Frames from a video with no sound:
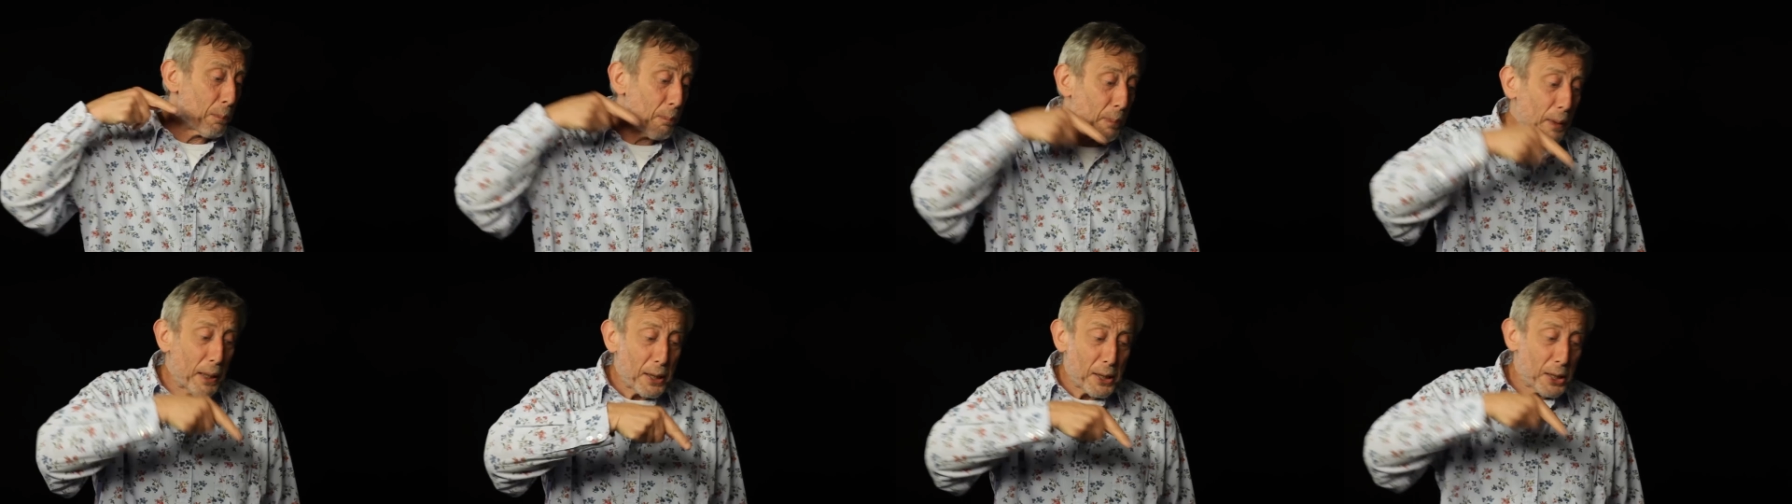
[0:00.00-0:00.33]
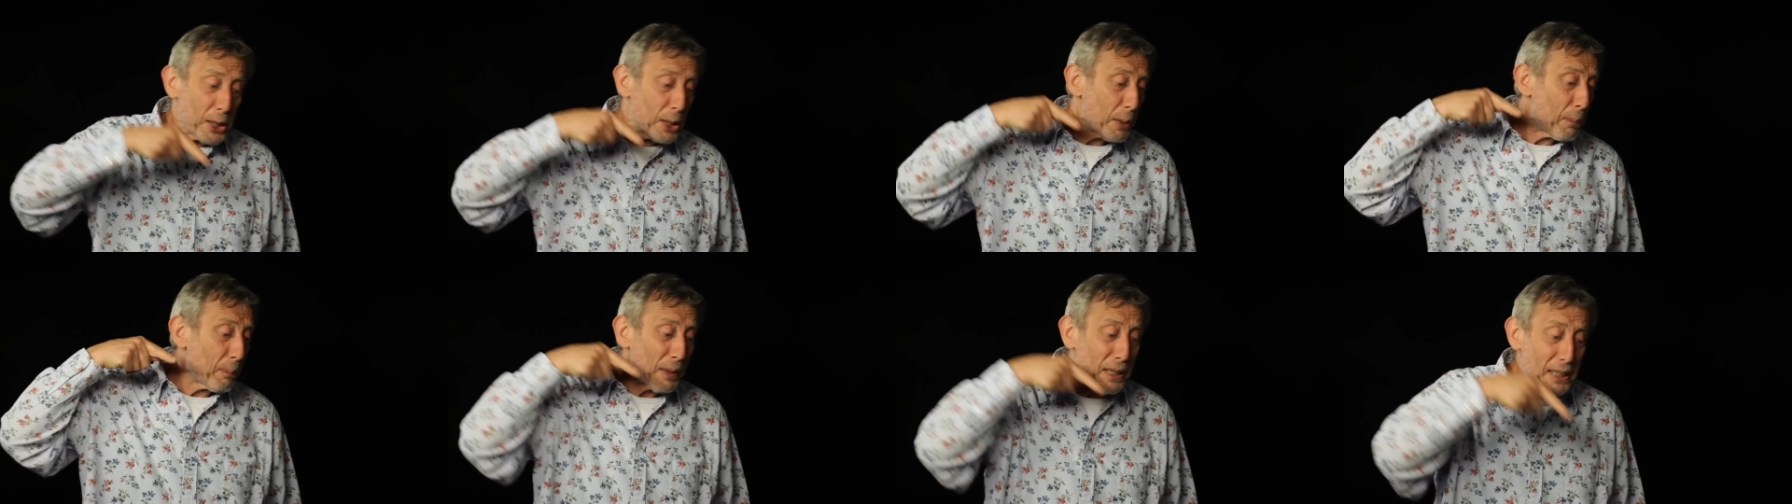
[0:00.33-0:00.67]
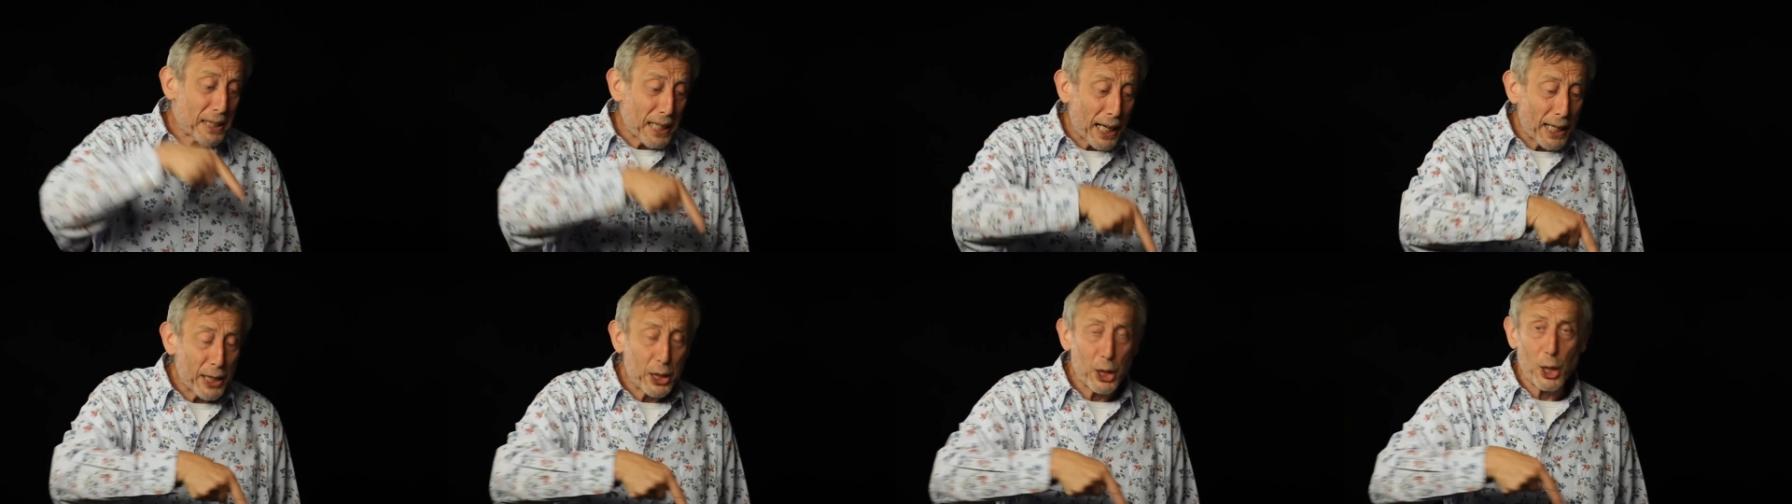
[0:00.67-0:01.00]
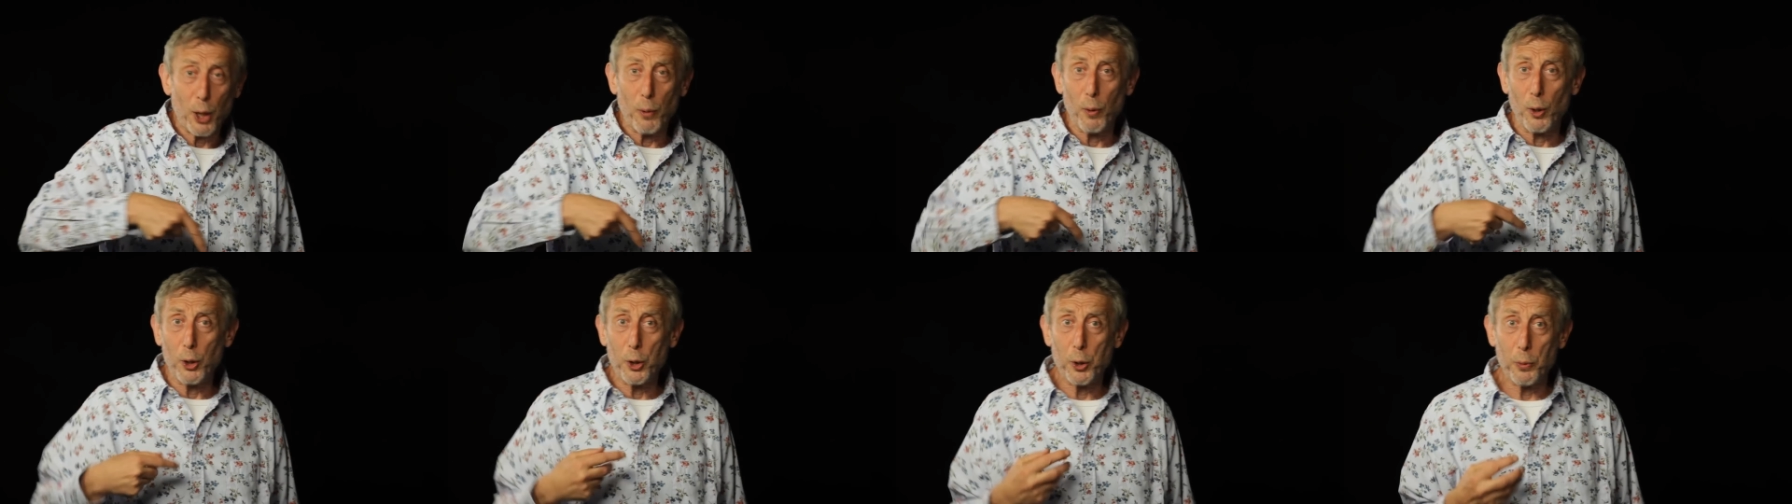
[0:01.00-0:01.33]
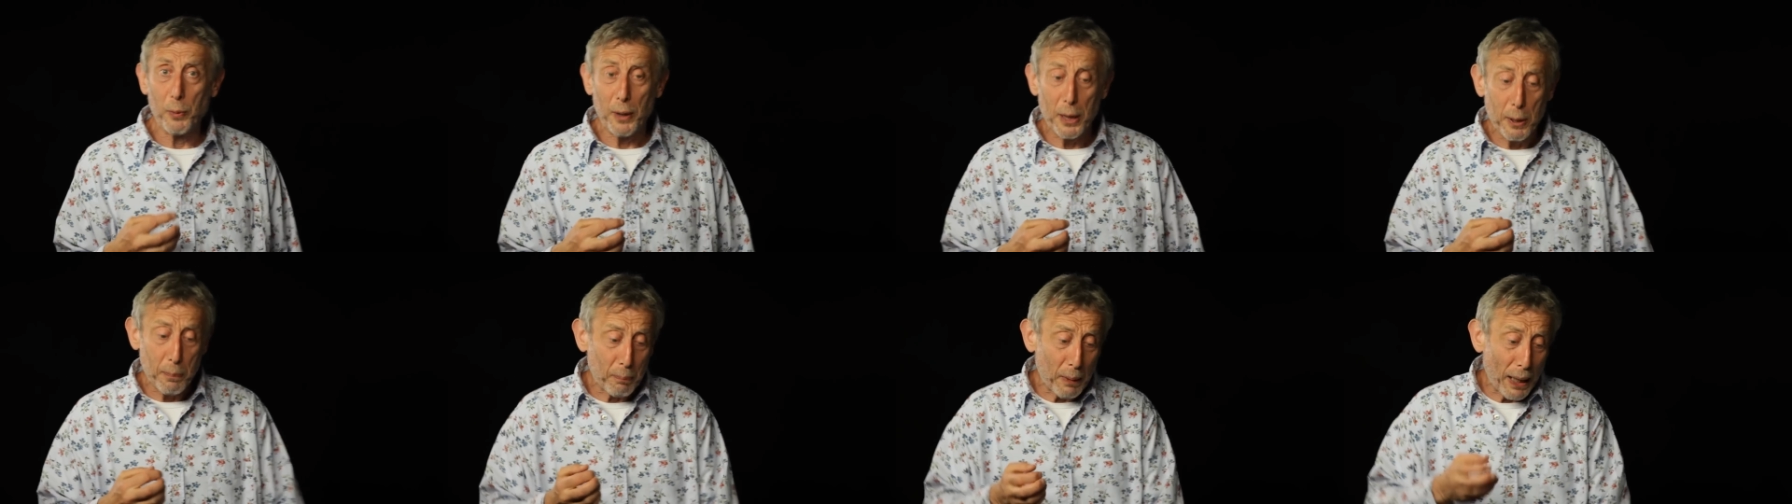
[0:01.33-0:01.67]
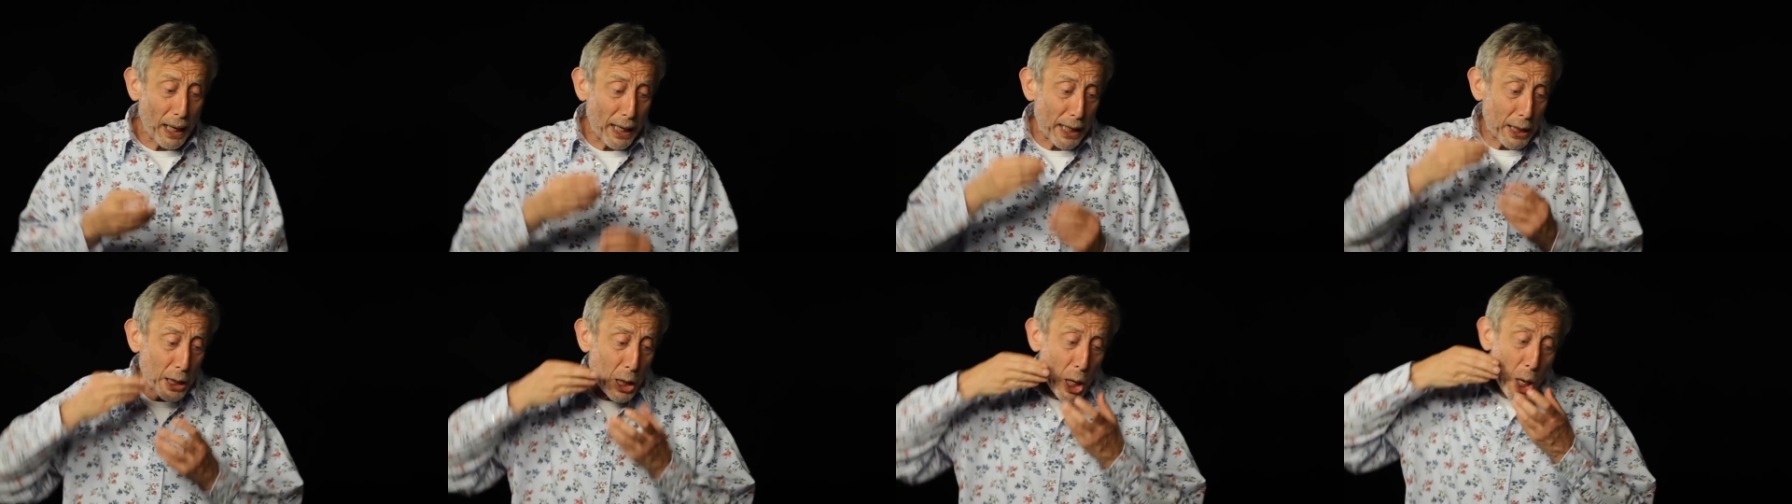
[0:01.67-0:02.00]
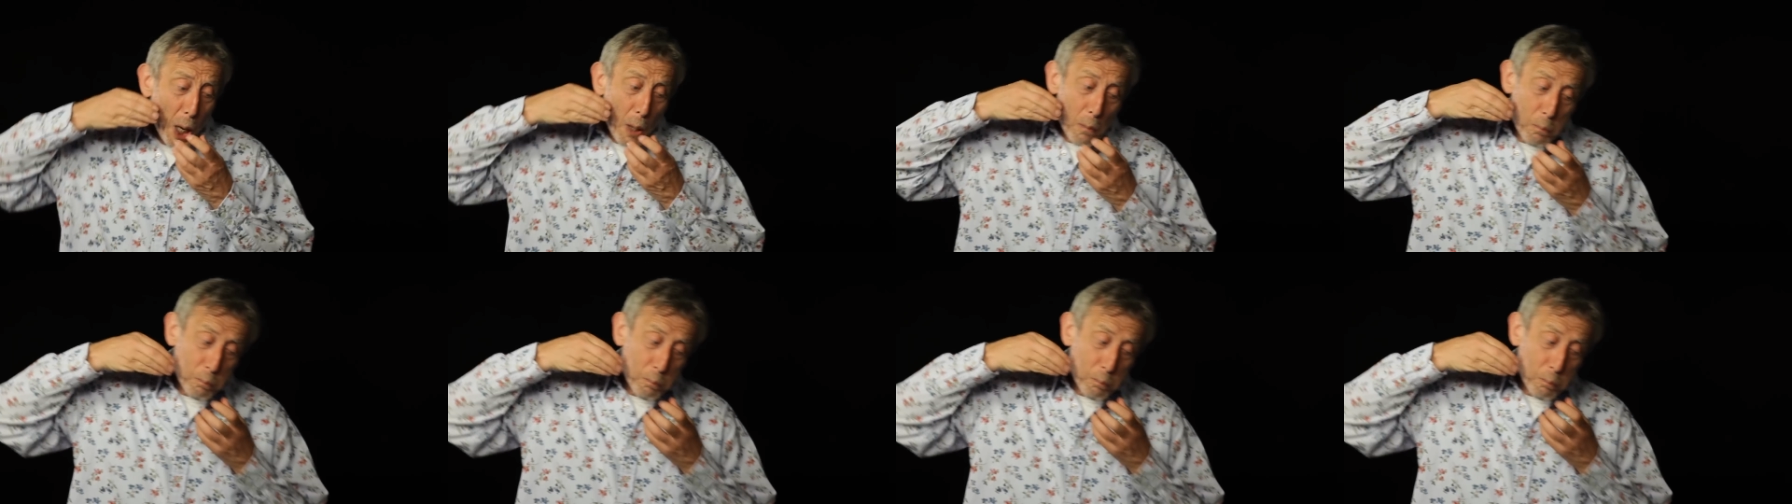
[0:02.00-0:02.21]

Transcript: bits of potato onto his plate.